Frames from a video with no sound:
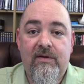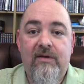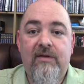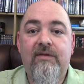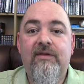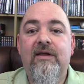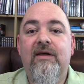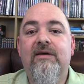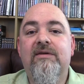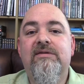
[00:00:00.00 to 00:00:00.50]

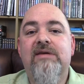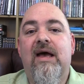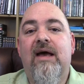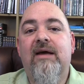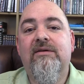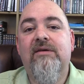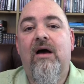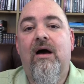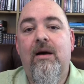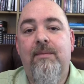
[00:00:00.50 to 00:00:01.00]
the
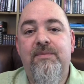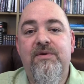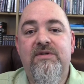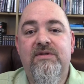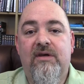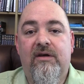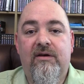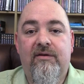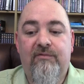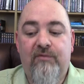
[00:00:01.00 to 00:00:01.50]
exact
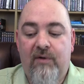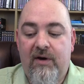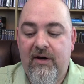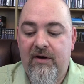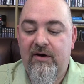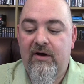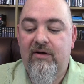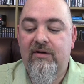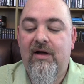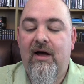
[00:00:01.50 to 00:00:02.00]
opposite of what a null